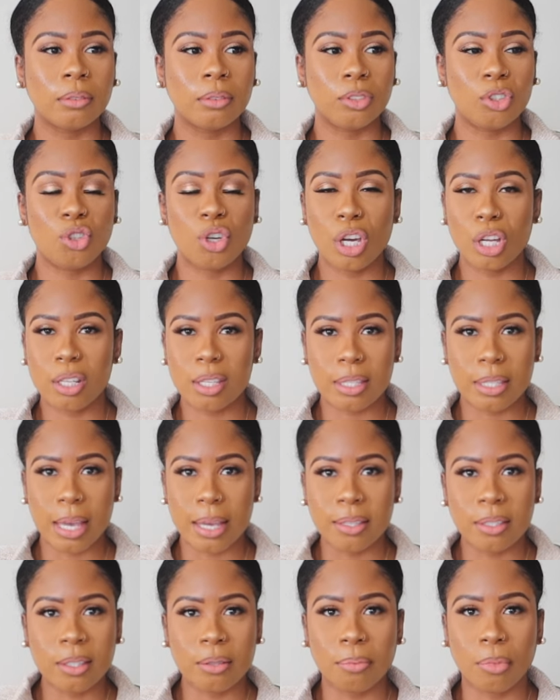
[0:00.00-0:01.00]
You hear the
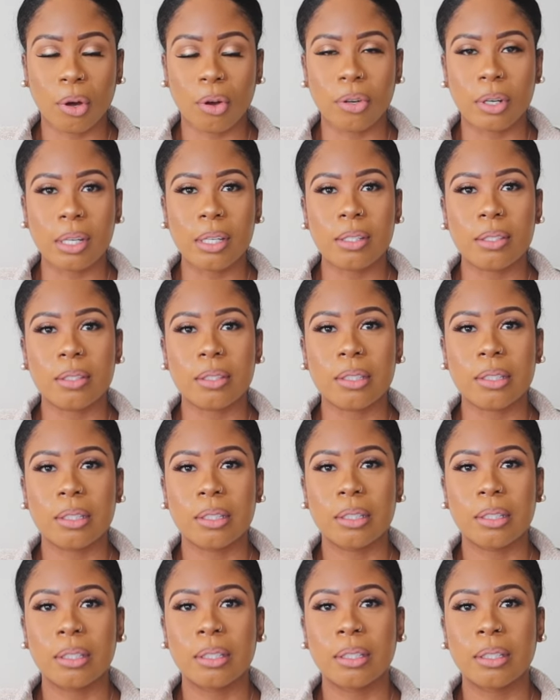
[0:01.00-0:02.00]
testimonies,
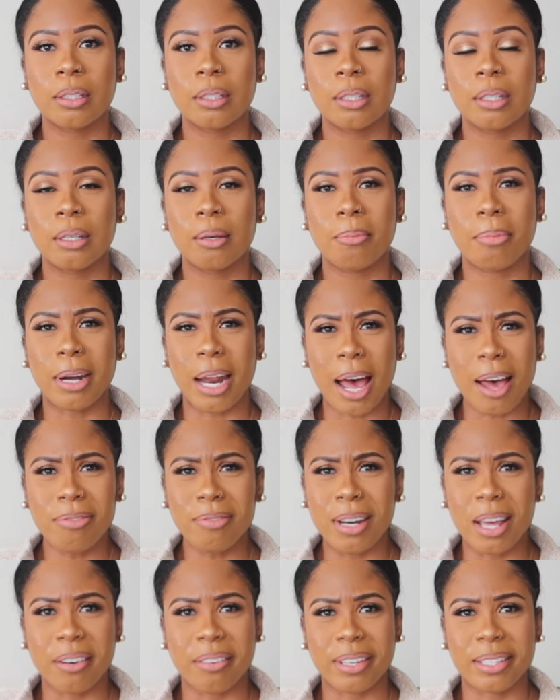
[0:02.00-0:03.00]
but I've
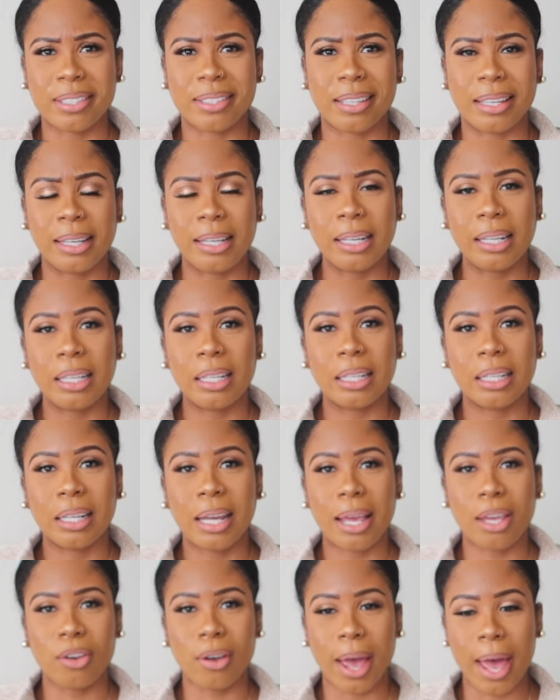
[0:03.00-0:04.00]
never seen it.
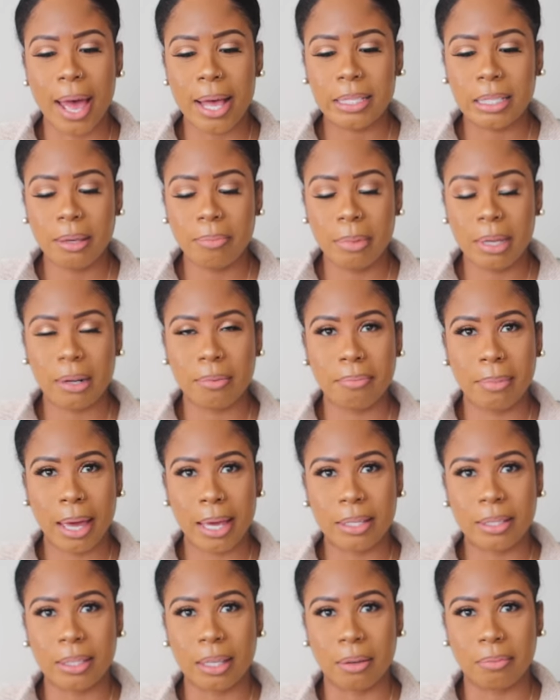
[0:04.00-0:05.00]
And you're asking me to
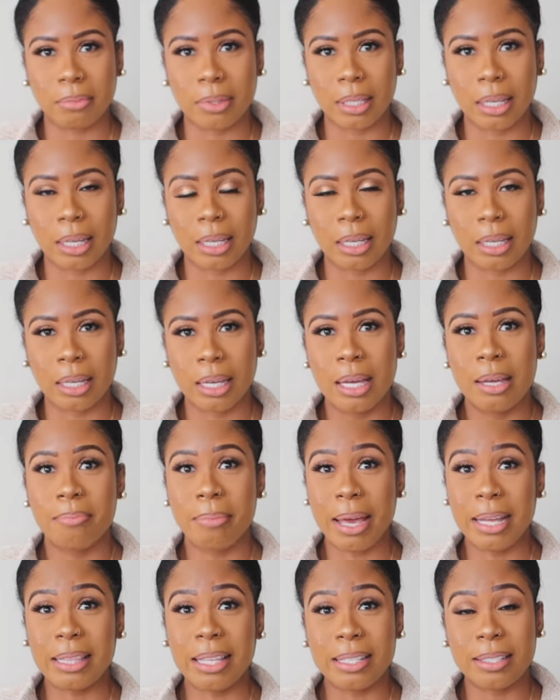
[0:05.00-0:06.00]
make something,
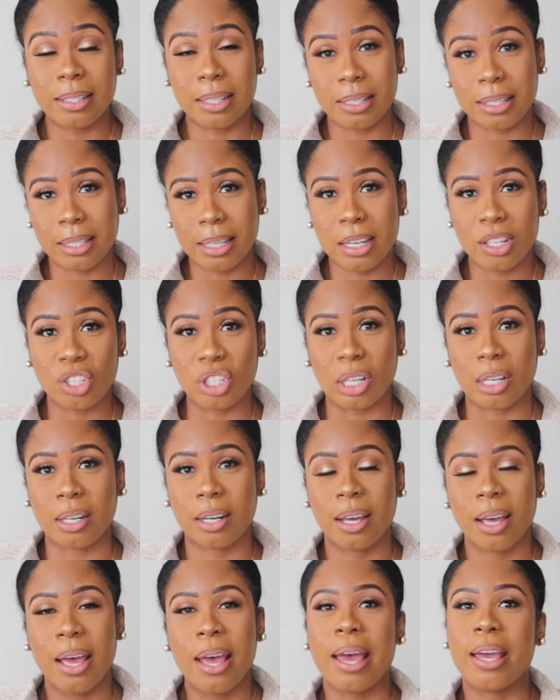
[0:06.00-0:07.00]
make this decision,
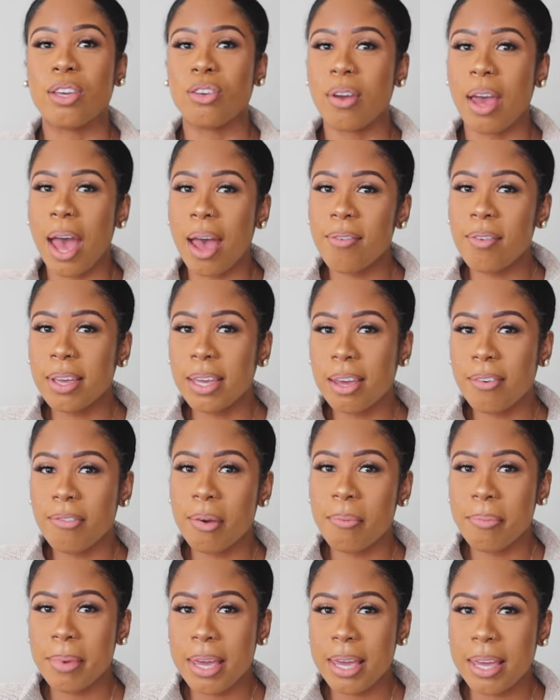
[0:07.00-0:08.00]
and you haven't
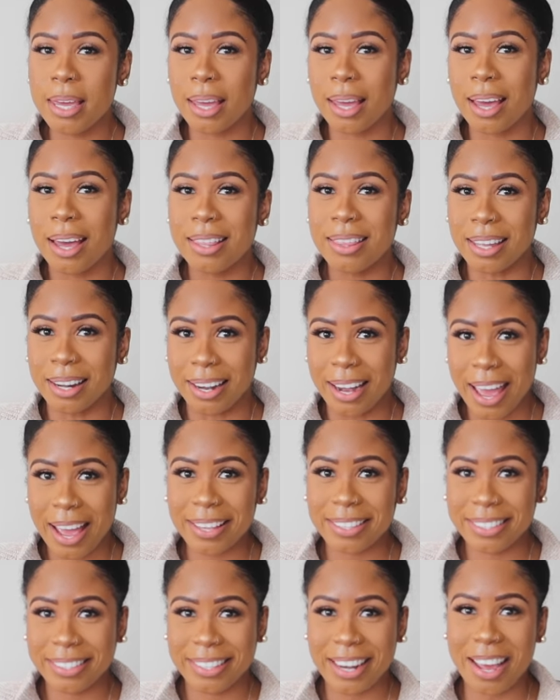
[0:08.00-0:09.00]
given me the
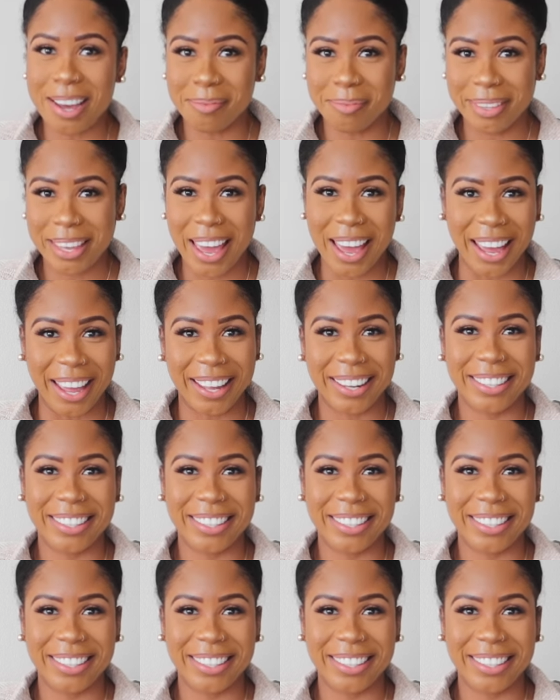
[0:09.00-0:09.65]
next step yet.